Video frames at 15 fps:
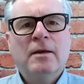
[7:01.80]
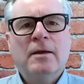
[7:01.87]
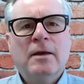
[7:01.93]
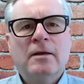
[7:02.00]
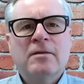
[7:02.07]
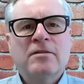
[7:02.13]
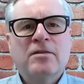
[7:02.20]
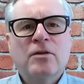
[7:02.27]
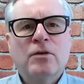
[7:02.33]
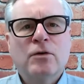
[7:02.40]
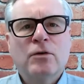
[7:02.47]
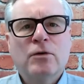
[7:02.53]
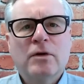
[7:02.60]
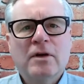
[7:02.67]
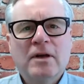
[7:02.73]

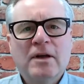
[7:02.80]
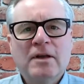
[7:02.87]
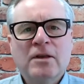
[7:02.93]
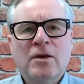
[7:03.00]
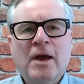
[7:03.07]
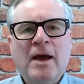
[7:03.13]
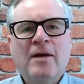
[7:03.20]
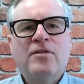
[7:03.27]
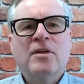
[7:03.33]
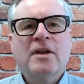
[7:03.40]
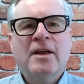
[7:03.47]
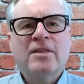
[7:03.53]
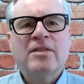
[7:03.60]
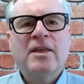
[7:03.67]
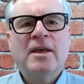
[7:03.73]
so you have to
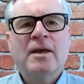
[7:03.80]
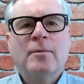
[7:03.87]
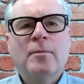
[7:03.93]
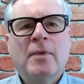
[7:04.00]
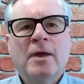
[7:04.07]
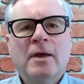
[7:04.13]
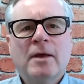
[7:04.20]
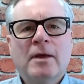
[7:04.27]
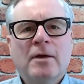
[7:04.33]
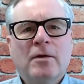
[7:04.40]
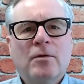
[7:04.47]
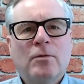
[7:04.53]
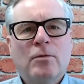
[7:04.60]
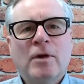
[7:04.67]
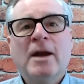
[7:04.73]
let them
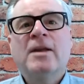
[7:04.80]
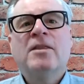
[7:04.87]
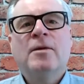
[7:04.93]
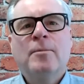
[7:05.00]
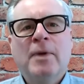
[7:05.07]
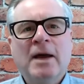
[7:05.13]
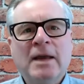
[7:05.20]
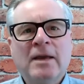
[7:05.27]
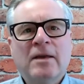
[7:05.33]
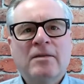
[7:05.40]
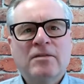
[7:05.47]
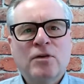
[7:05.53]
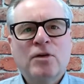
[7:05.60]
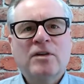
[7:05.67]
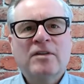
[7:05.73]
ride the bike,
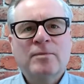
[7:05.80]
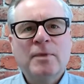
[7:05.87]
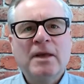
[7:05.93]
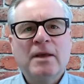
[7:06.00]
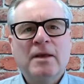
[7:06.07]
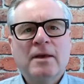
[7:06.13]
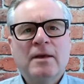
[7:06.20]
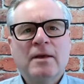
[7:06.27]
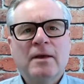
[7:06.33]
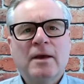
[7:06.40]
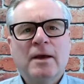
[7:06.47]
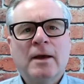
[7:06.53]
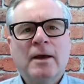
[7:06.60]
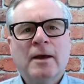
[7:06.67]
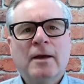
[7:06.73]
so to speak,
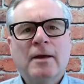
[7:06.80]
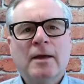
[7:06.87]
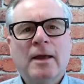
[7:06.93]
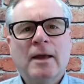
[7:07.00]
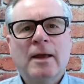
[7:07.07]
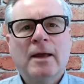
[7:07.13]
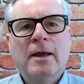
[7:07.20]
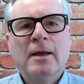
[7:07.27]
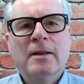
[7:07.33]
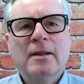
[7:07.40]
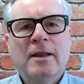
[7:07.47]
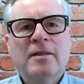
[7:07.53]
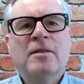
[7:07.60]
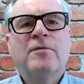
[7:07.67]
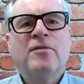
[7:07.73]
and
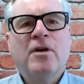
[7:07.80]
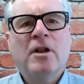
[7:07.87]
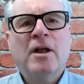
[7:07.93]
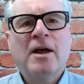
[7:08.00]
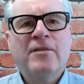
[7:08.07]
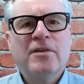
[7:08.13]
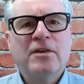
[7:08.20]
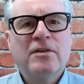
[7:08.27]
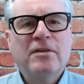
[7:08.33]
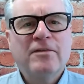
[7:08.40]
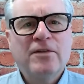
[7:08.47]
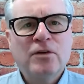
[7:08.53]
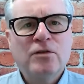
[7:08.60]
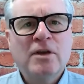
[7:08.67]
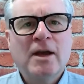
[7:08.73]
let them fall off a
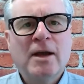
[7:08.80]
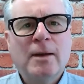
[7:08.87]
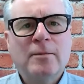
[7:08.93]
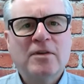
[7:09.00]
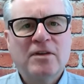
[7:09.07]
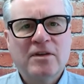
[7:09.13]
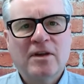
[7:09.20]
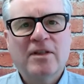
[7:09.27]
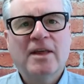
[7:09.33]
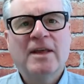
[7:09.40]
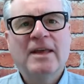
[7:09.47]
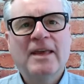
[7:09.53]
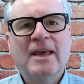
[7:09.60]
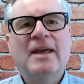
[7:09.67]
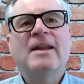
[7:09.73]
few times until they
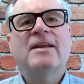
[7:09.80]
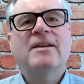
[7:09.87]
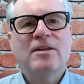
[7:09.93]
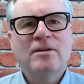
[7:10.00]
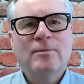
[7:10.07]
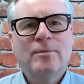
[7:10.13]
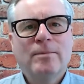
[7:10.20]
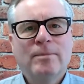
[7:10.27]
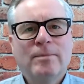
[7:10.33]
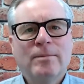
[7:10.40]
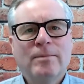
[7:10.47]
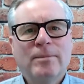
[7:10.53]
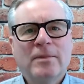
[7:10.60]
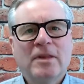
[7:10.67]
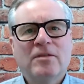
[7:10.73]
get it.
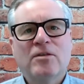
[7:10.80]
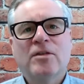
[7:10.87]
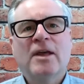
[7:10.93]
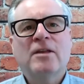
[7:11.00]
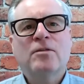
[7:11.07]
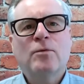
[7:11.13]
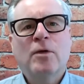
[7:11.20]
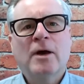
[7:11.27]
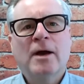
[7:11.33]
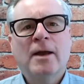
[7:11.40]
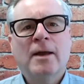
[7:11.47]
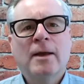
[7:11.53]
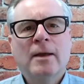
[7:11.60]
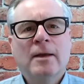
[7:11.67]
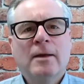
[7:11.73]
So that's
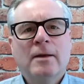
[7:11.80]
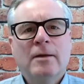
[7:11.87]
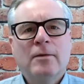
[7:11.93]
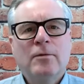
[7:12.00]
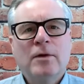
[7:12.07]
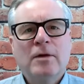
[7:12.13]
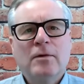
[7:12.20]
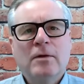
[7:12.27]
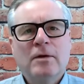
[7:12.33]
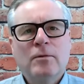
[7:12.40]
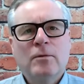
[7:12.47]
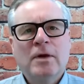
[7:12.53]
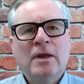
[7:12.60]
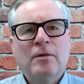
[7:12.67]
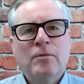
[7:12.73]
why
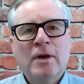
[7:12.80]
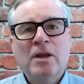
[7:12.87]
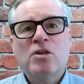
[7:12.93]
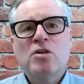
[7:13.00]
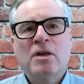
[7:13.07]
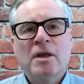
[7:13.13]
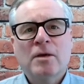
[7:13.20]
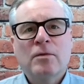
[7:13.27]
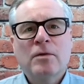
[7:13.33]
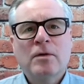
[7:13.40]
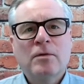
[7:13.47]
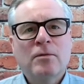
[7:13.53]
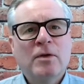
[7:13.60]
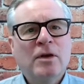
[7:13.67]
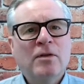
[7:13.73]
we at Renshi,
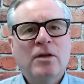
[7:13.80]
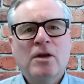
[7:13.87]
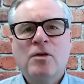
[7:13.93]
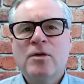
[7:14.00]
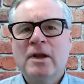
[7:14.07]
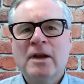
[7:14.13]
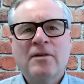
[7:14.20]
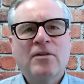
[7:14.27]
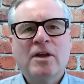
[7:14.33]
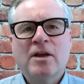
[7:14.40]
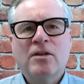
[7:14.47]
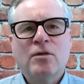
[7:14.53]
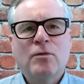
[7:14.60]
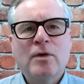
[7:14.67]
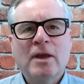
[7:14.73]
we only go in every
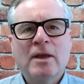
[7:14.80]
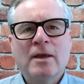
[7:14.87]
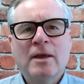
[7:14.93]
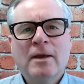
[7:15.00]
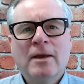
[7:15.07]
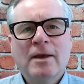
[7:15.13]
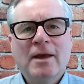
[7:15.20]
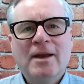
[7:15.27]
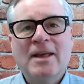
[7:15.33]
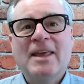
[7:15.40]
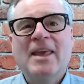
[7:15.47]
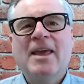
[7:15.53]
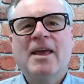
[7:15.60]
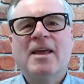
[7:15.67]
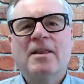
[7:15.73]
other week. And
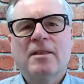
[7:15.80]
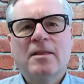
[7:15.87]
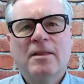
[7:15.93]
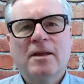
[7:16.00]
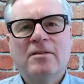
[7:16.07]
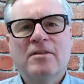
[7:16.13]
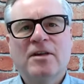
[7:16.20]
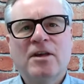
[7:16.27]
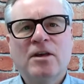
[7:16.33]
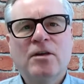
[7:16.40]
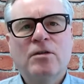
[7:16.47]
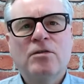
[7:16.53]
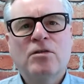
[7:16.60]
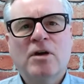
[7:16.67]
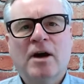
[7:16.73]
again, that's a
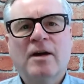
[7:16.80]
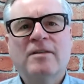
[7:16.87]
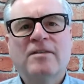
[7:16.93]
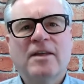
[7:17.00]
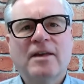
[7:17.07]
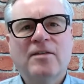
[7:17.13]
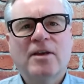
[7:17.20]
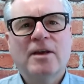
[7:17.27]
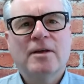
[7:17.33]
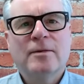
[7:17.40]
huge cost saving.